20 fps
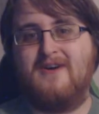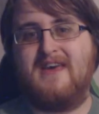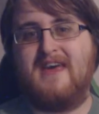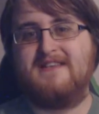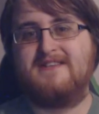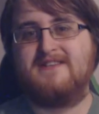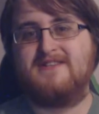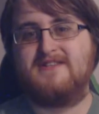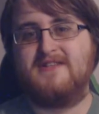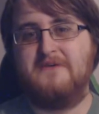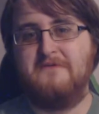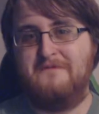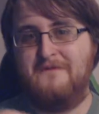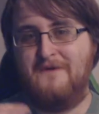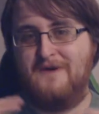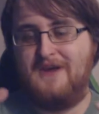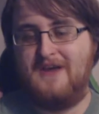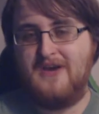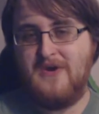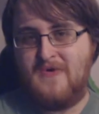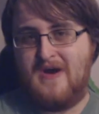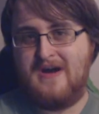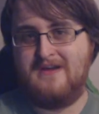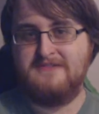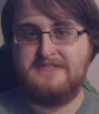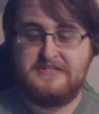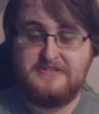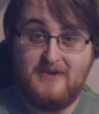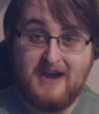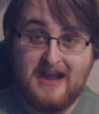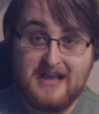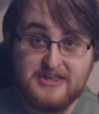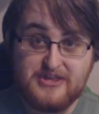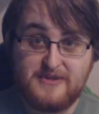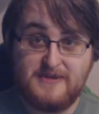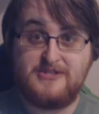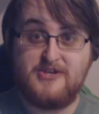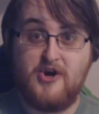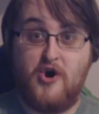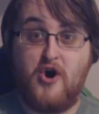Okay, to stop fucking around, to
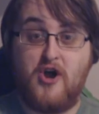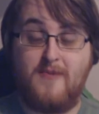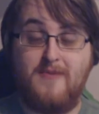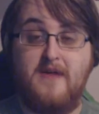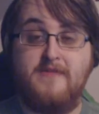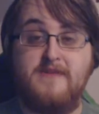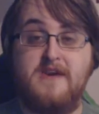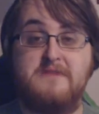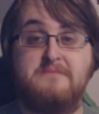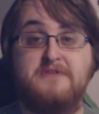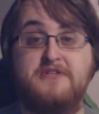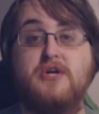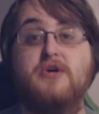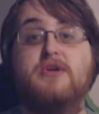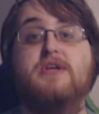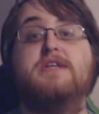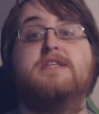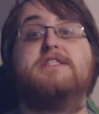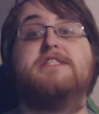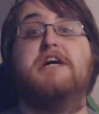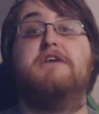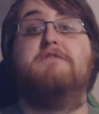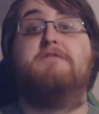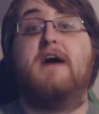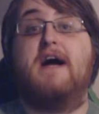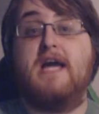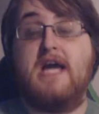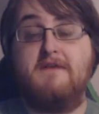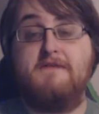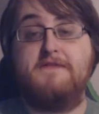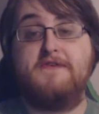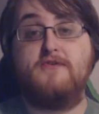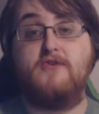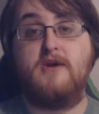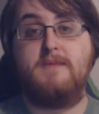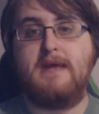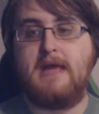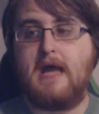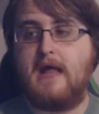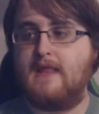actually talk about the episode itself, I have to
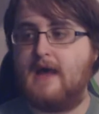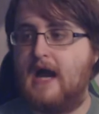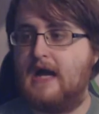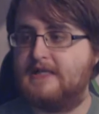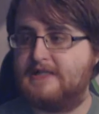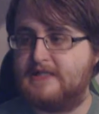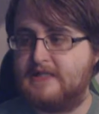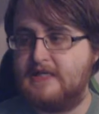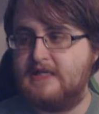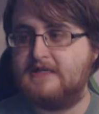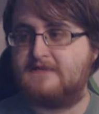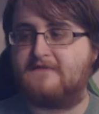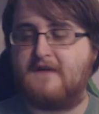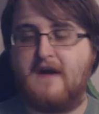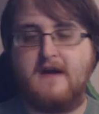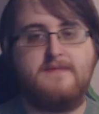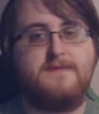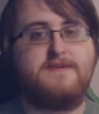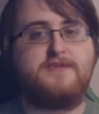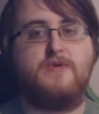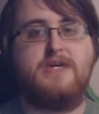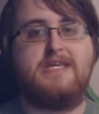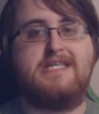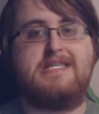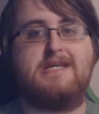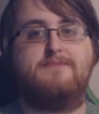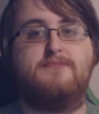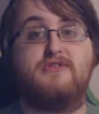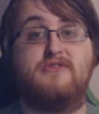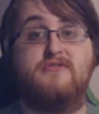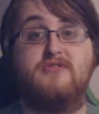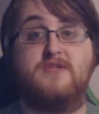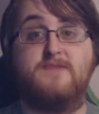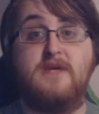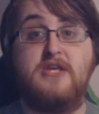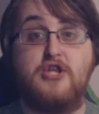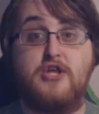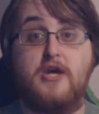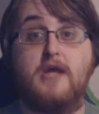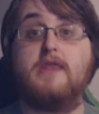admit that I did find this week's episode to
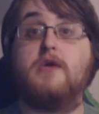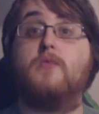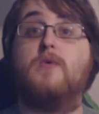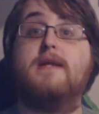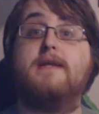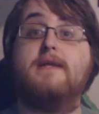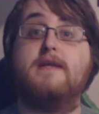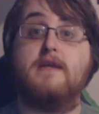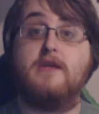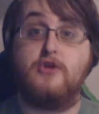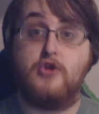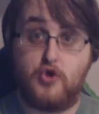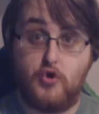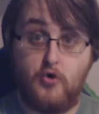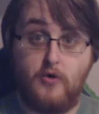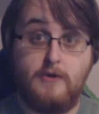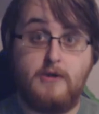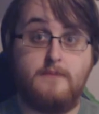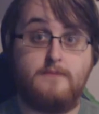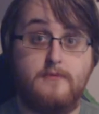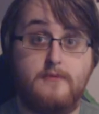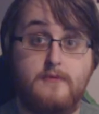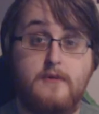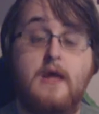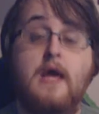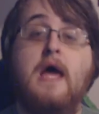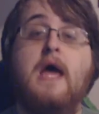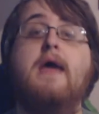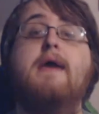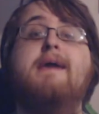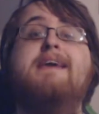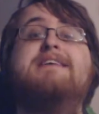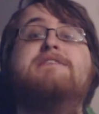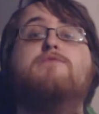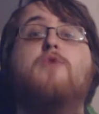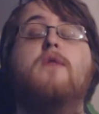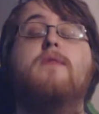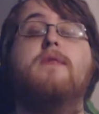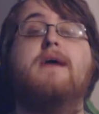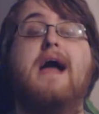be genuinely enjoyable. It
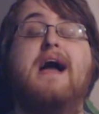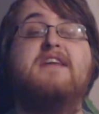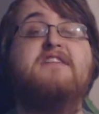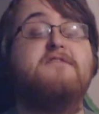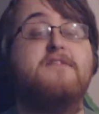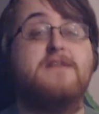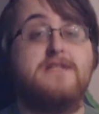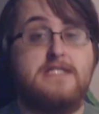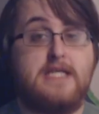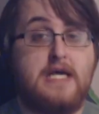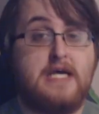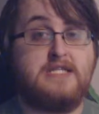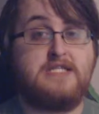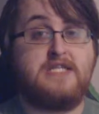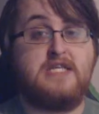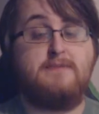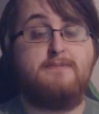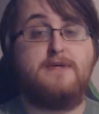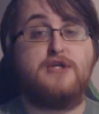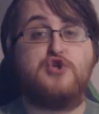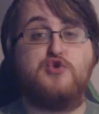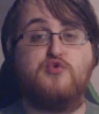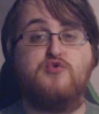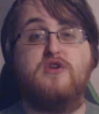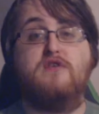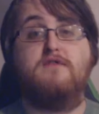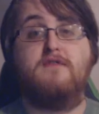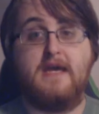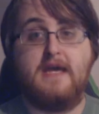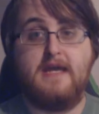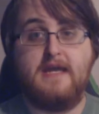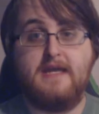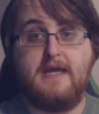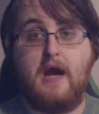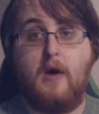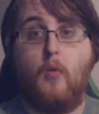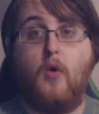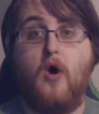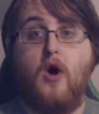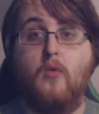is one that had a fantastic mystery in
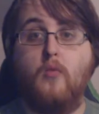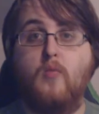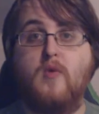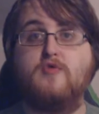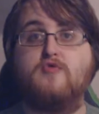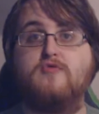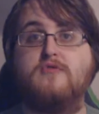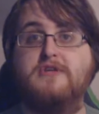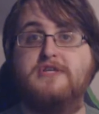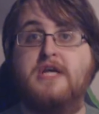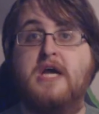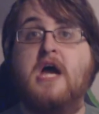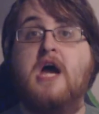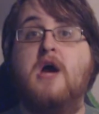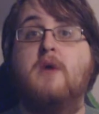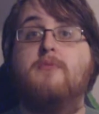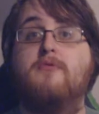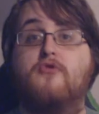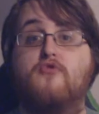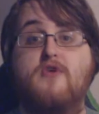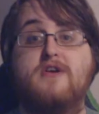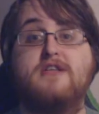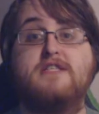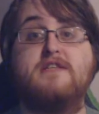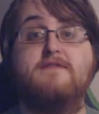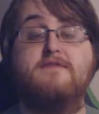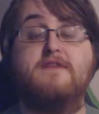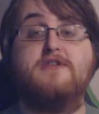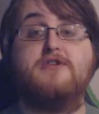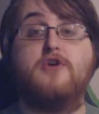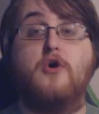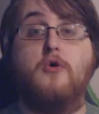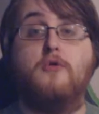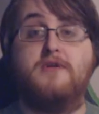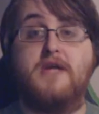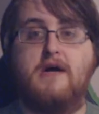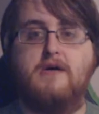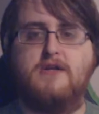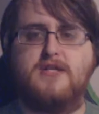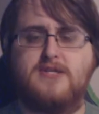it, one which was progressively
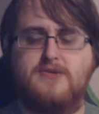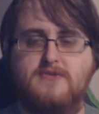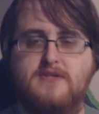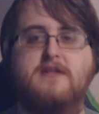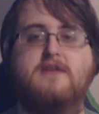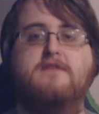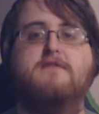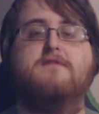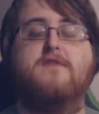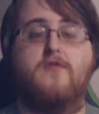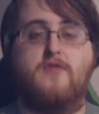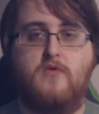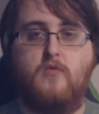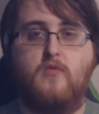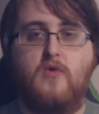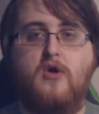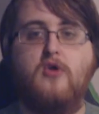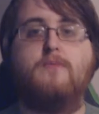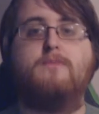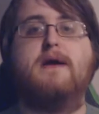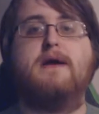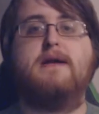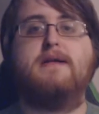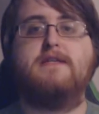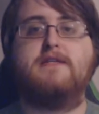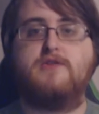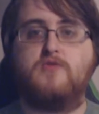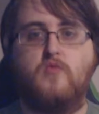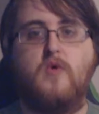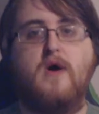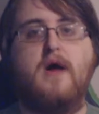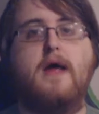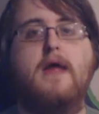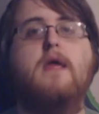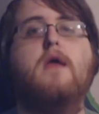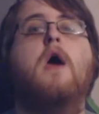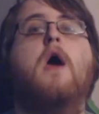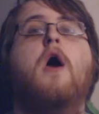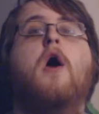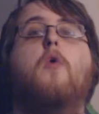doled out to us in a very well-paced
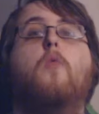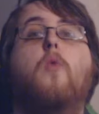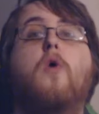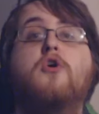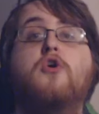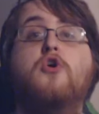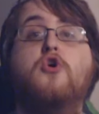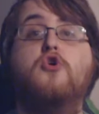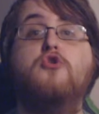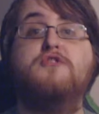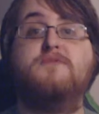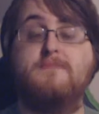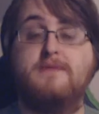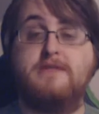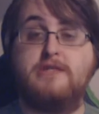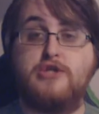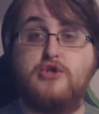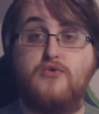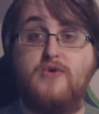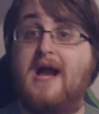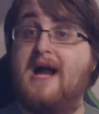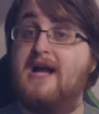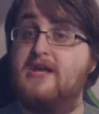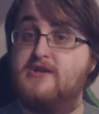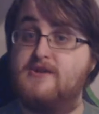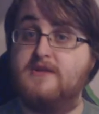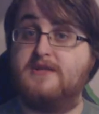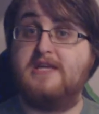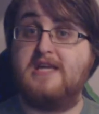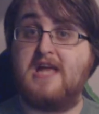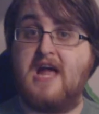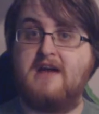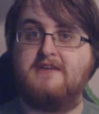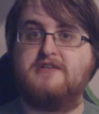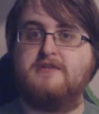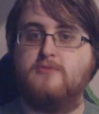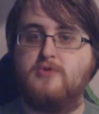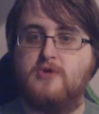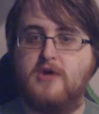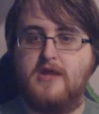way, one whose mystery actually did have
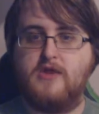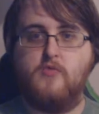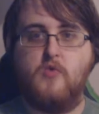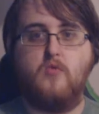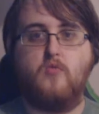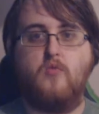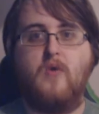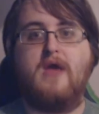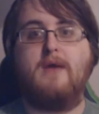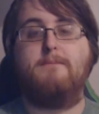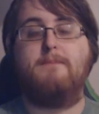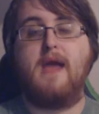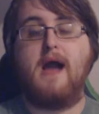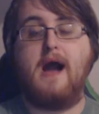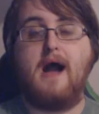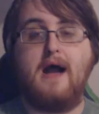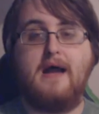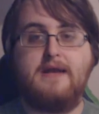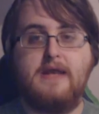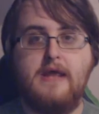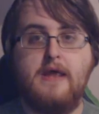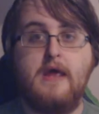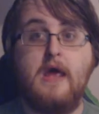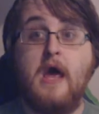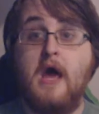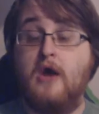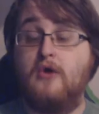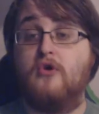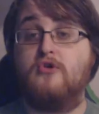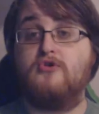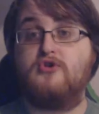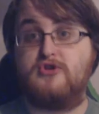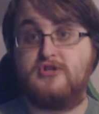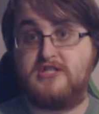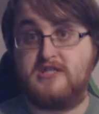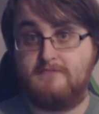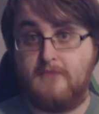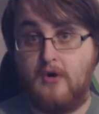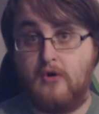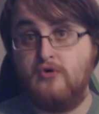some genuine weight behind it, not
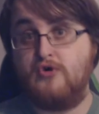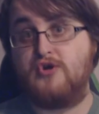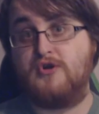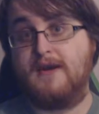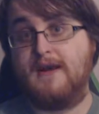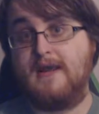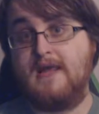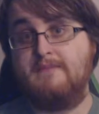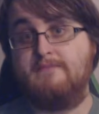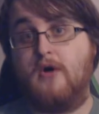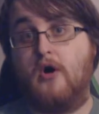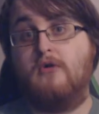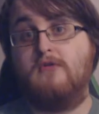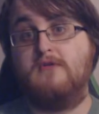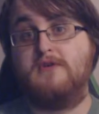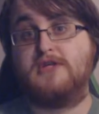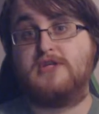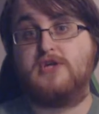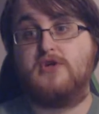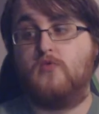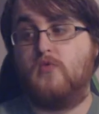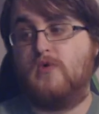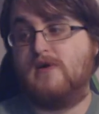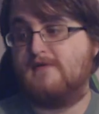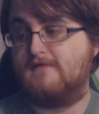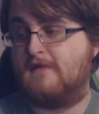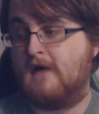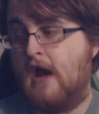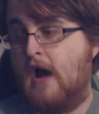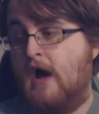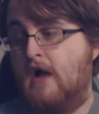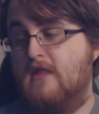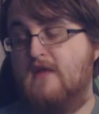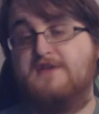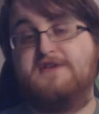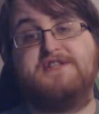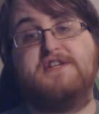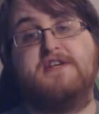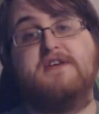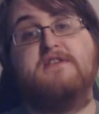just emotionally, but also with
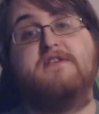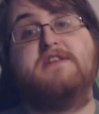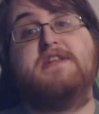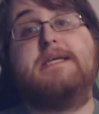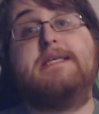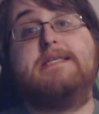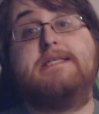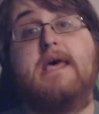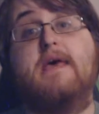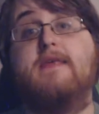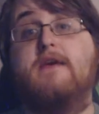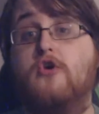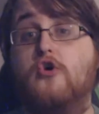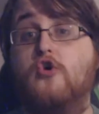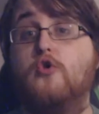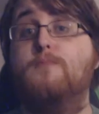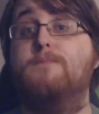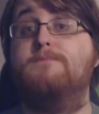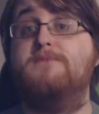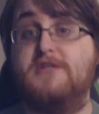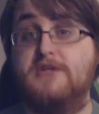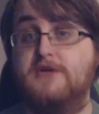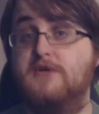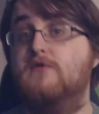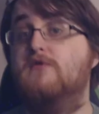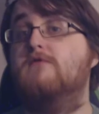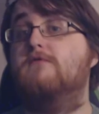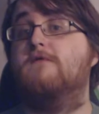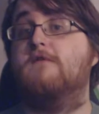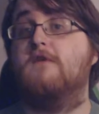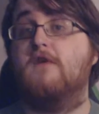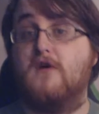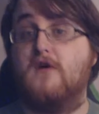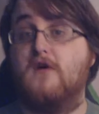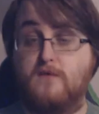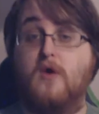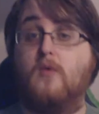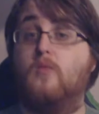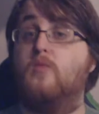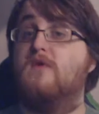the certain things that they could do
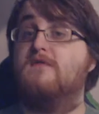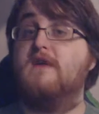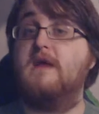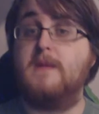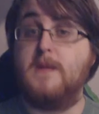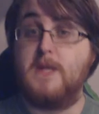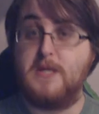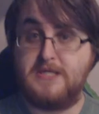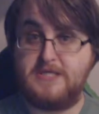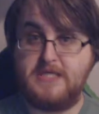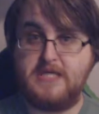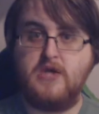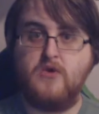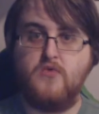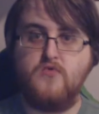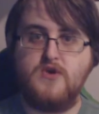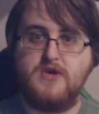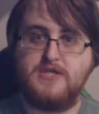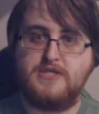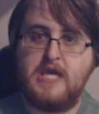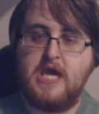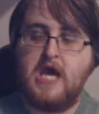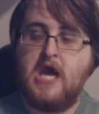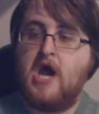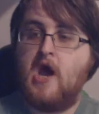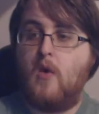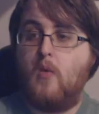further on within the series.